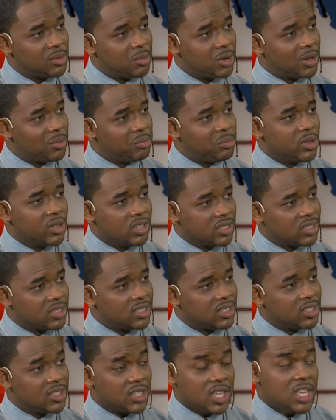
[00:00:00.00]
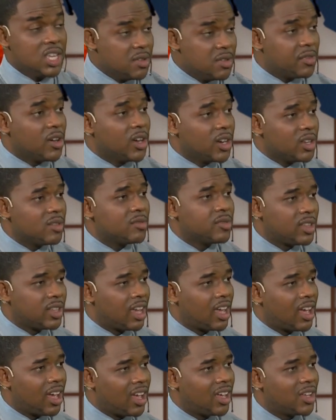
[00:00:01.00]
But persons, even if
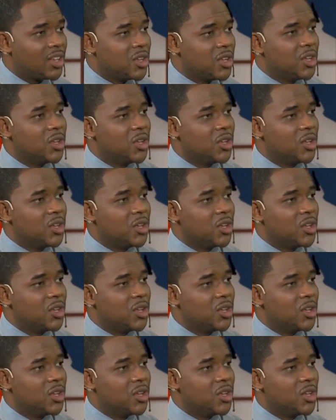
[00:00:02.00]
they are